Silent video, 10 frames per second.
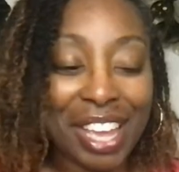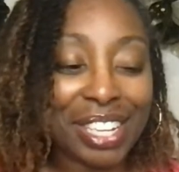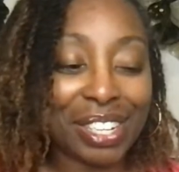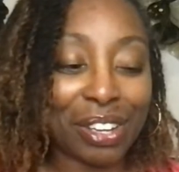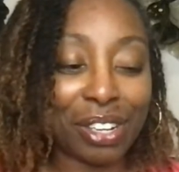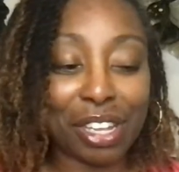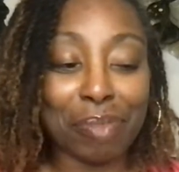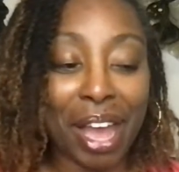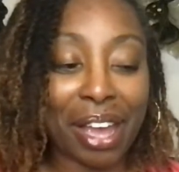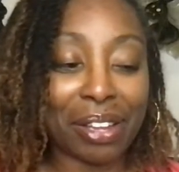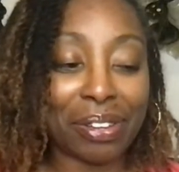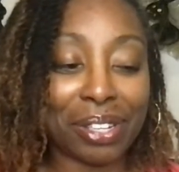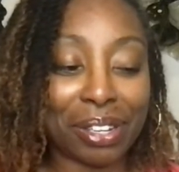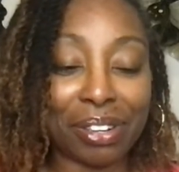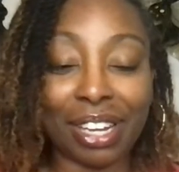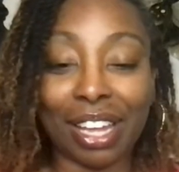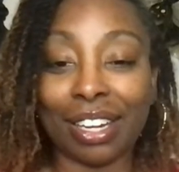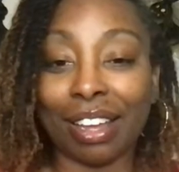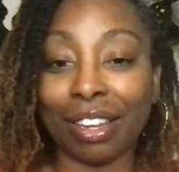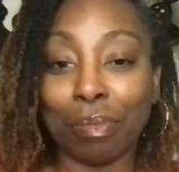Sodium hyaluronate.
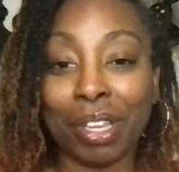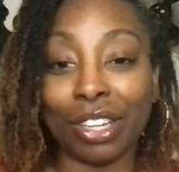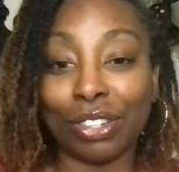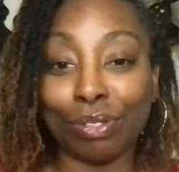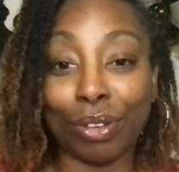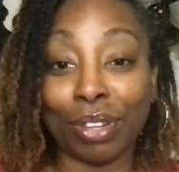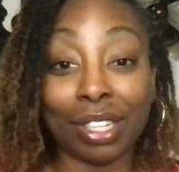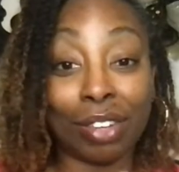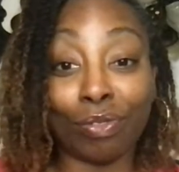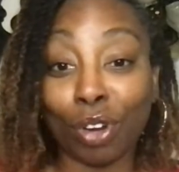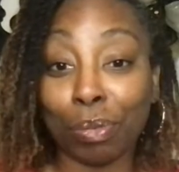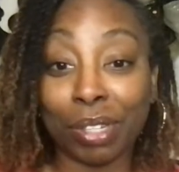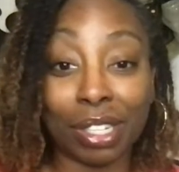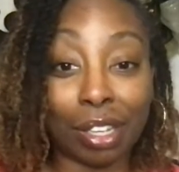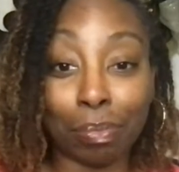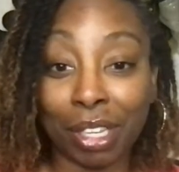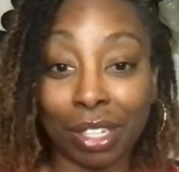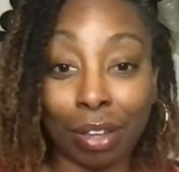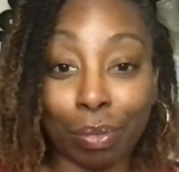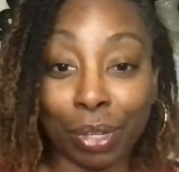Now, let me let you know that some pharmacists get
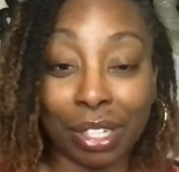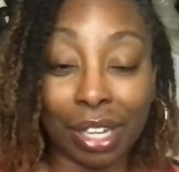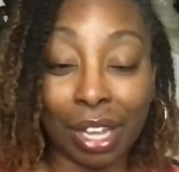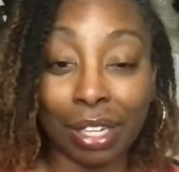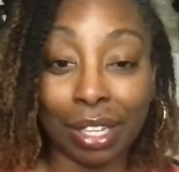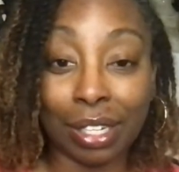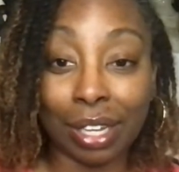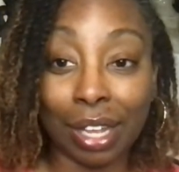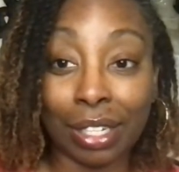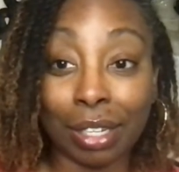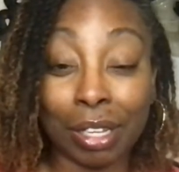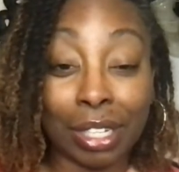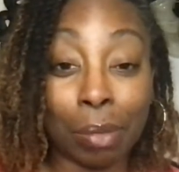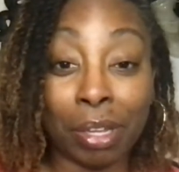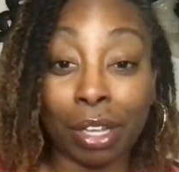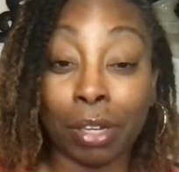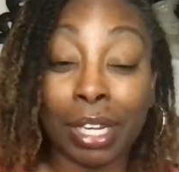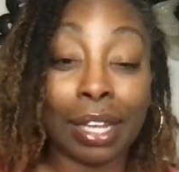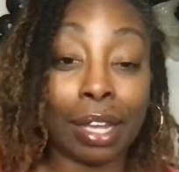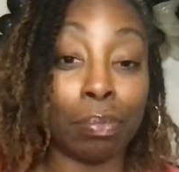mixed up with saying these things because
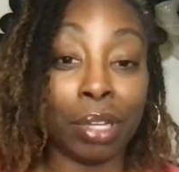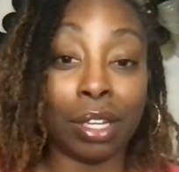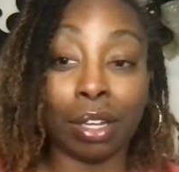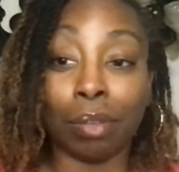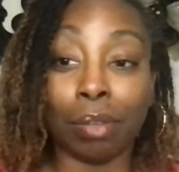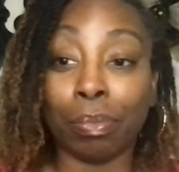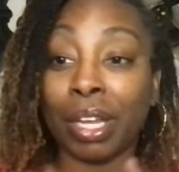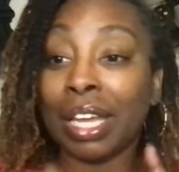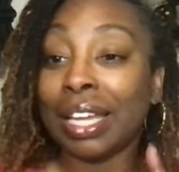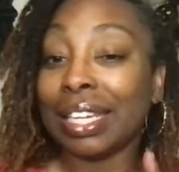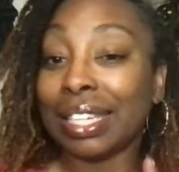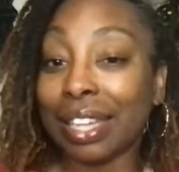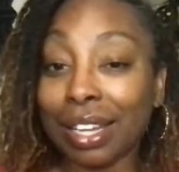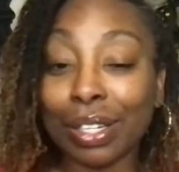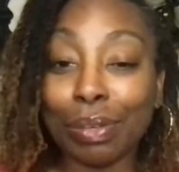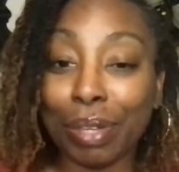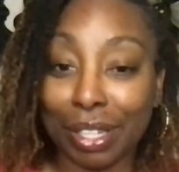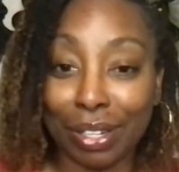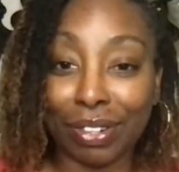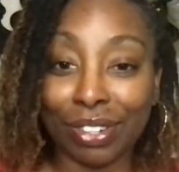can become tongue
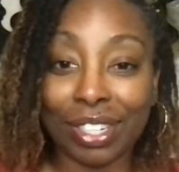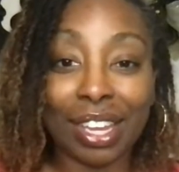twisters